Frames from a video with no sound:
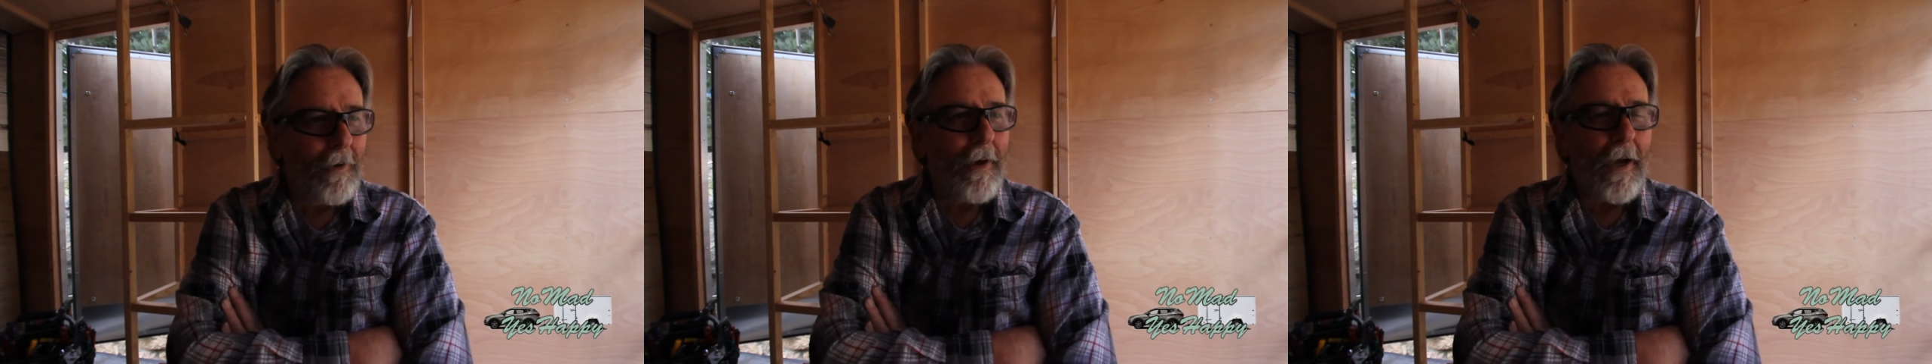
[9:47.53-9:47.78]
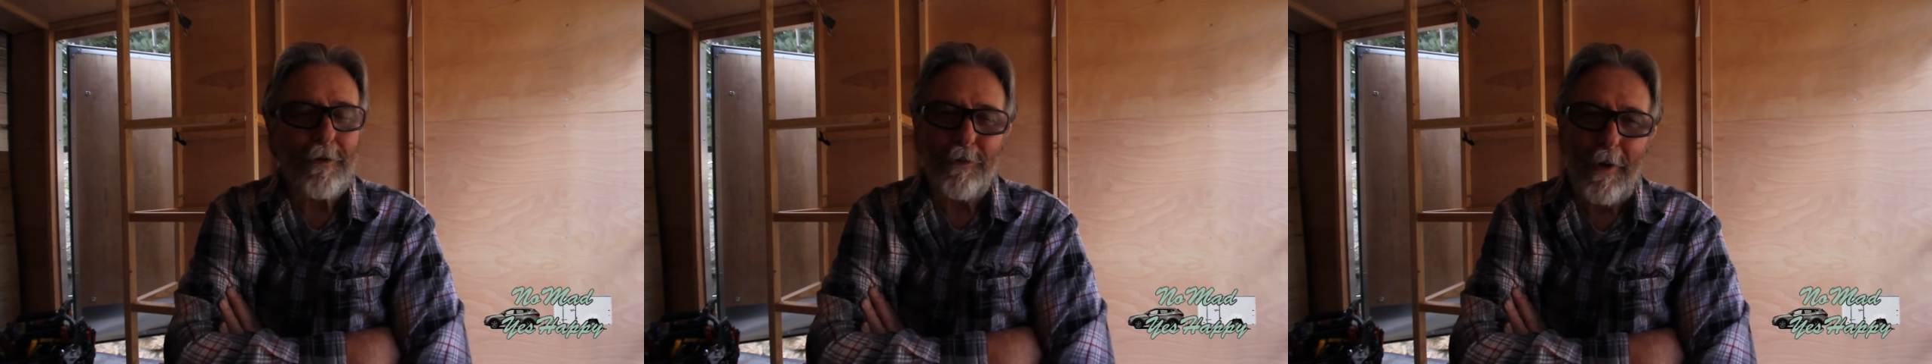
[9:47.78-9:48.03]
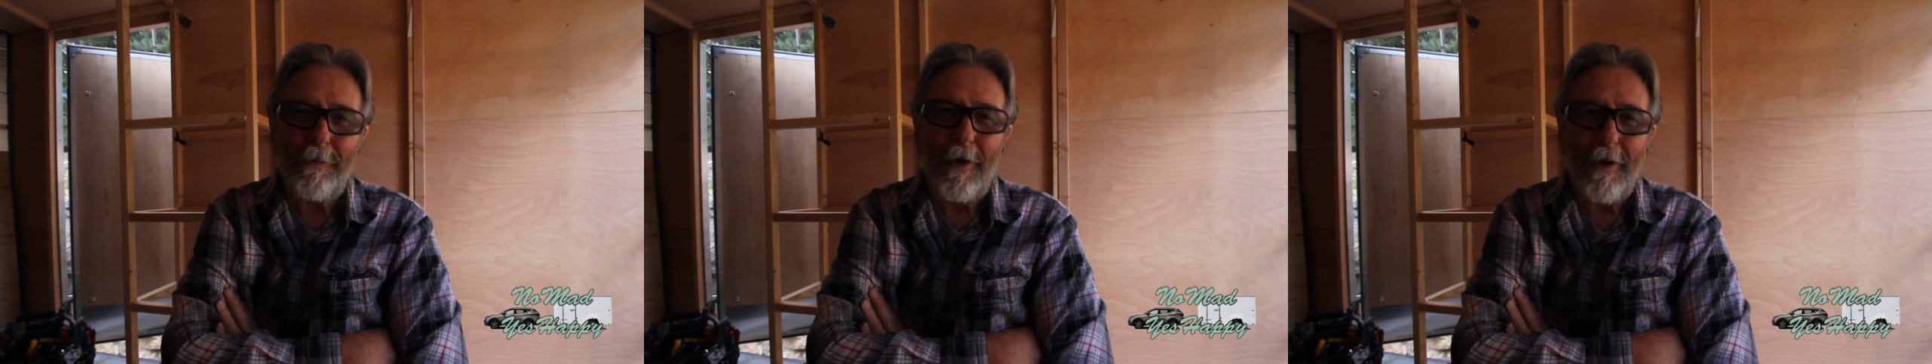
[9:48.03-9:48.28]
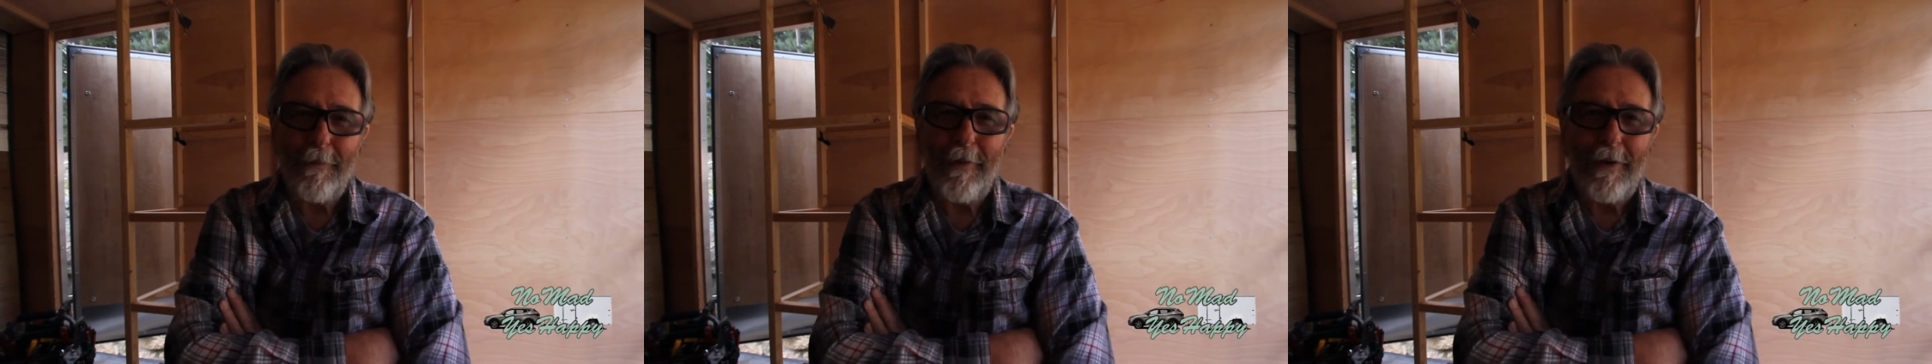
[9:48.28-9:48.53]
That's what I'm
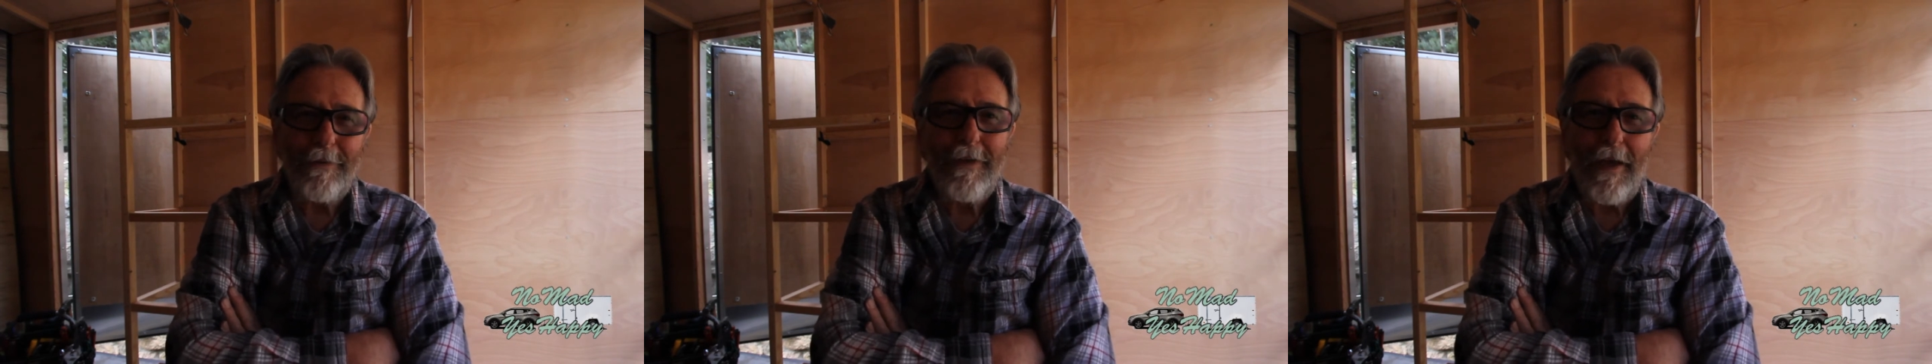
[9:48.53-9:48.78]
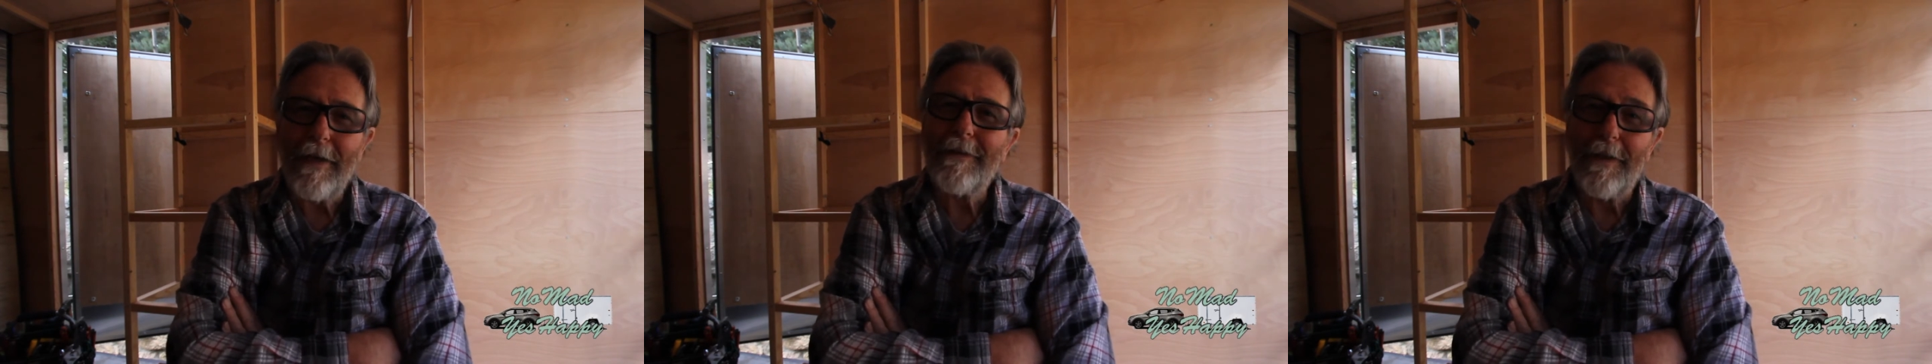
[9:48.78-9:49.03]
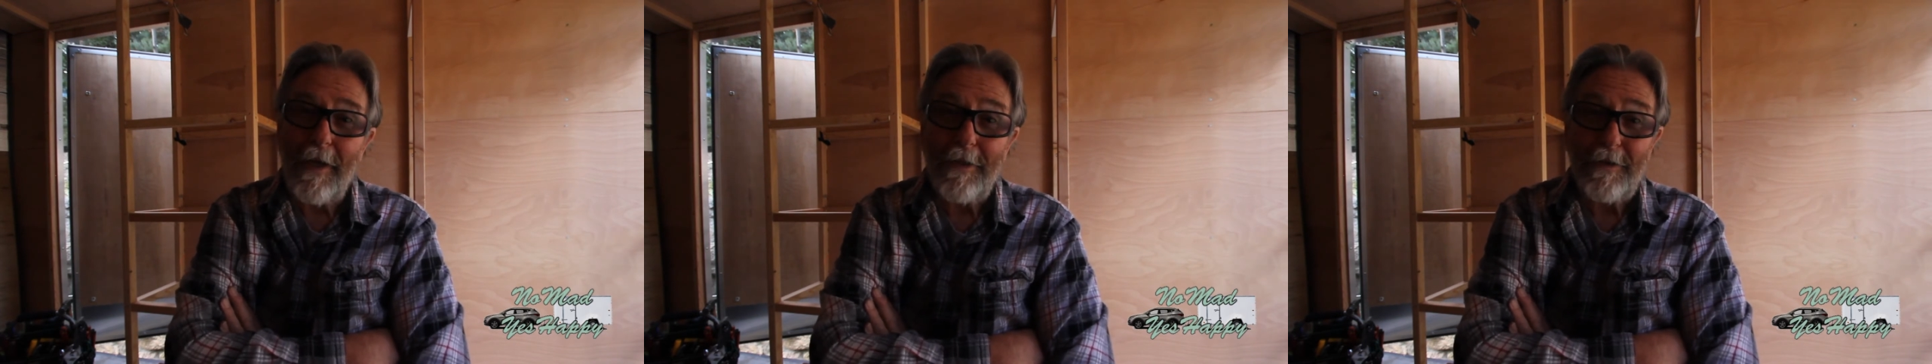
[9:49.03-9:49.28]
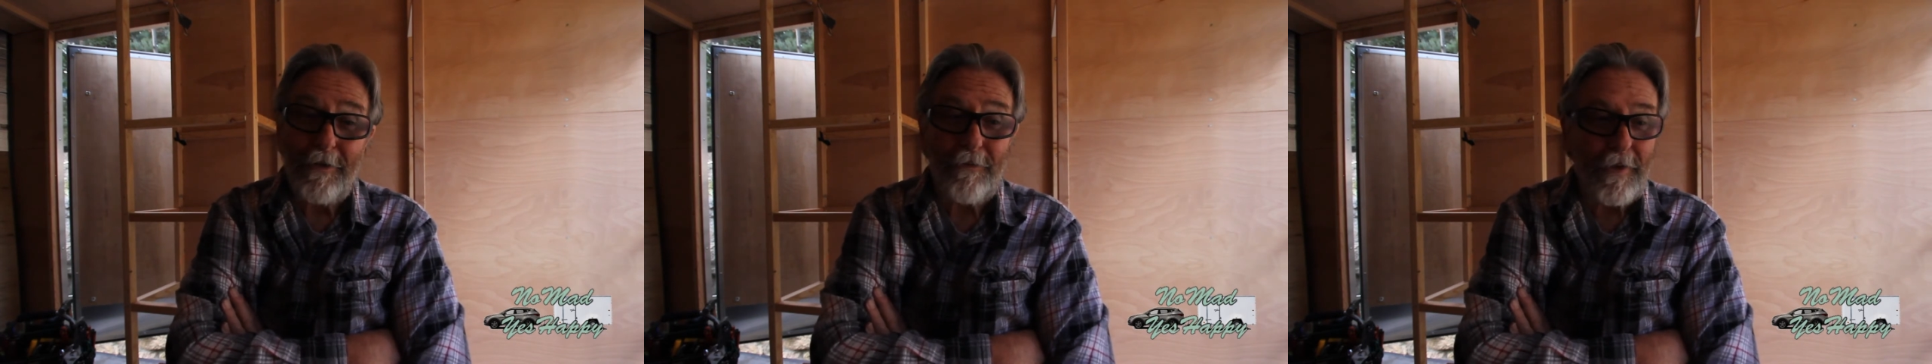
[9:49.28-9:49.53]
talking about. That's an
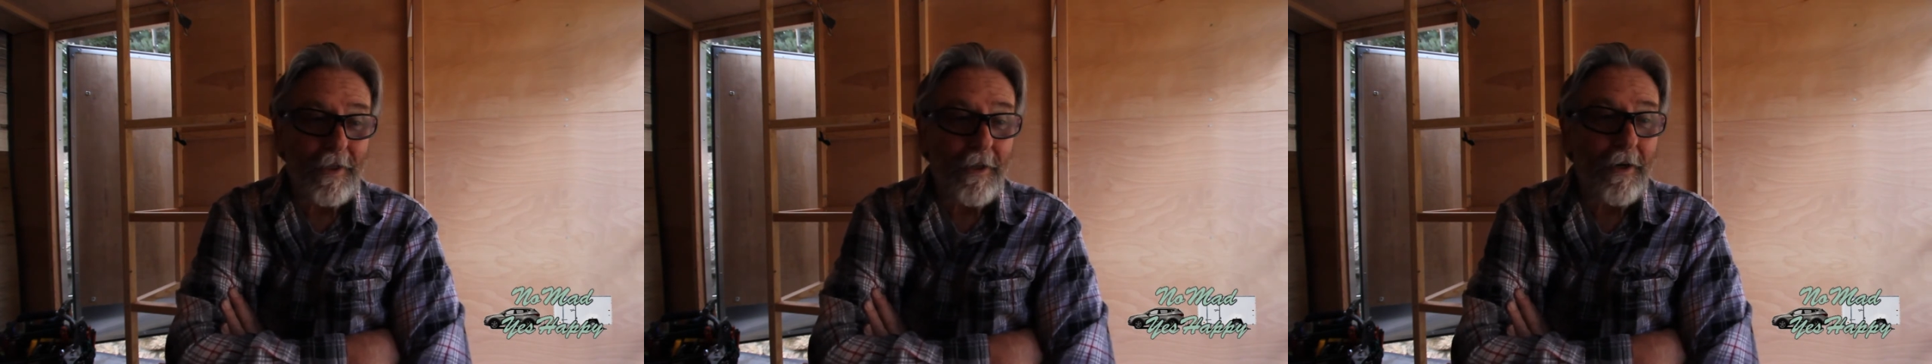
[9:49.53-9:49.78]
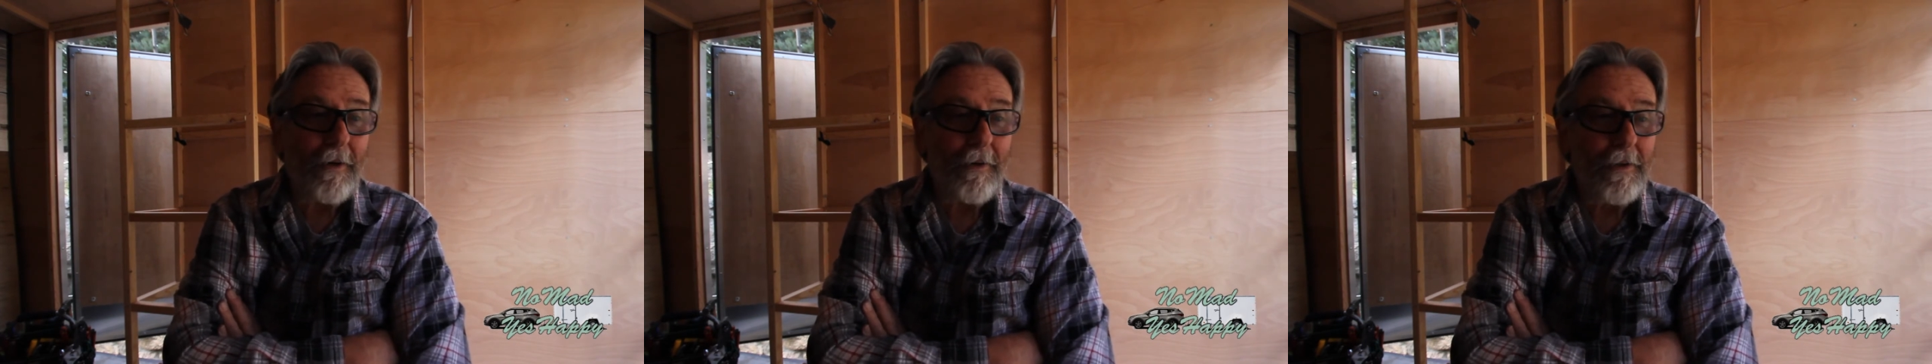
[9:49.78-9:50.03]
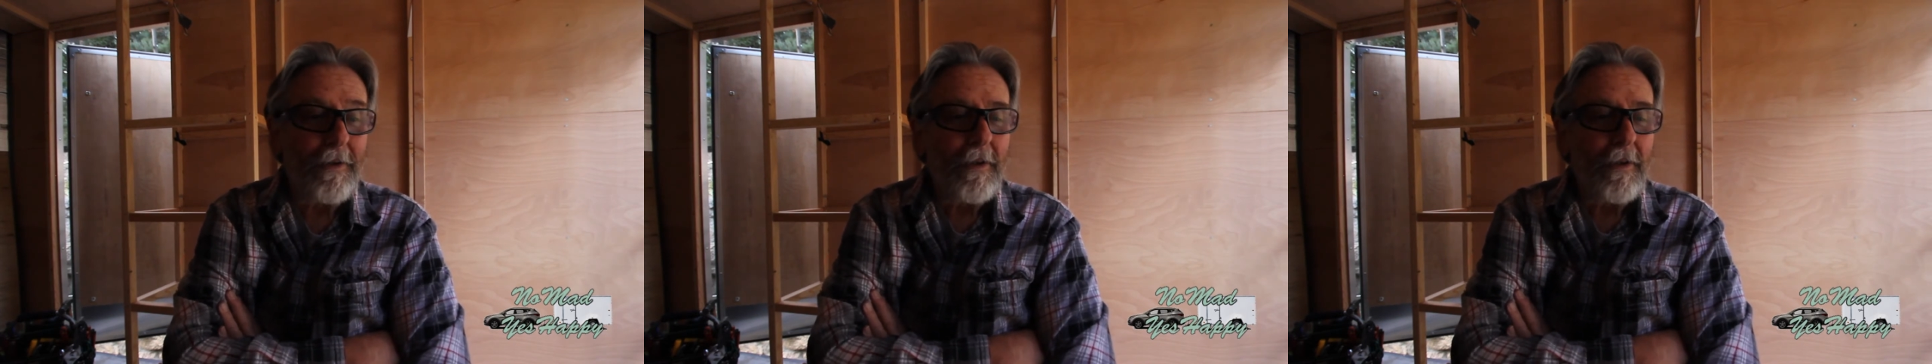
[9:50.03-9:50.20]
SUV there.